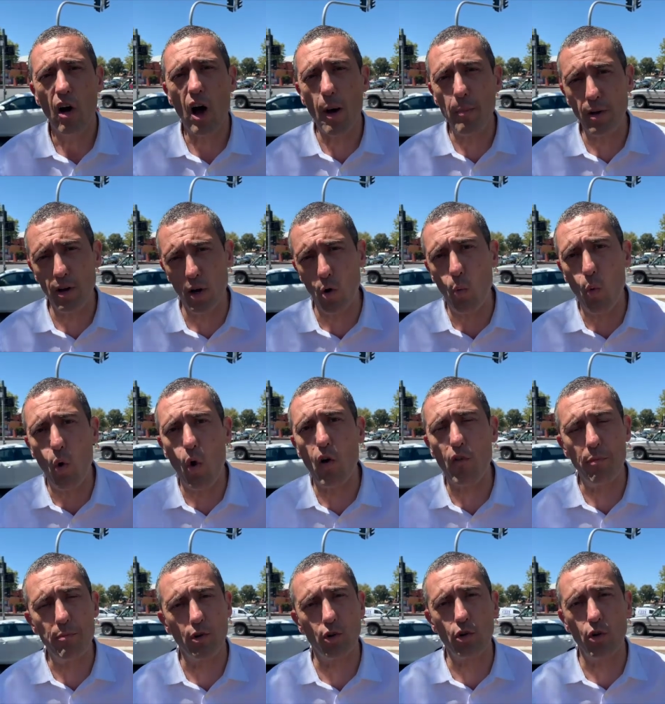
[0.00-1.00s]
I'm going to walk
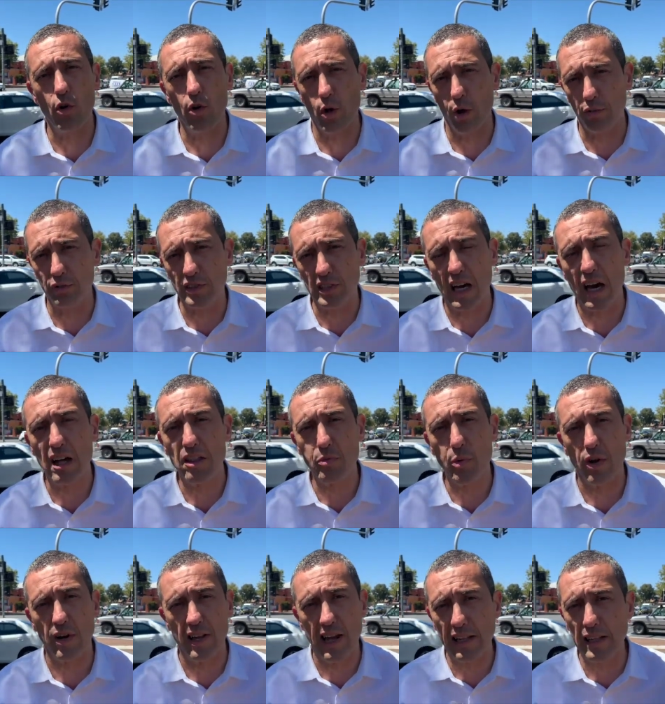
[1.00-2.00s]
from the corner of South
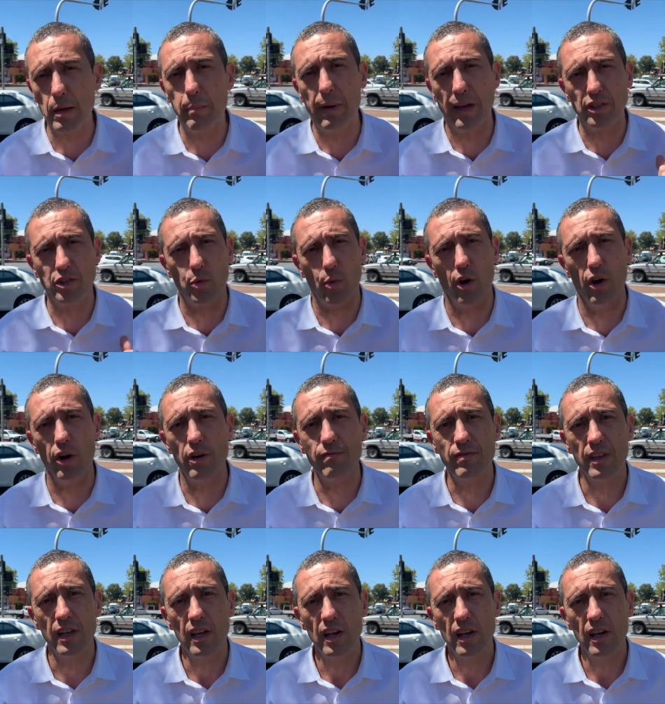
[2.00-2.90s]
Road and Hilly Beach Road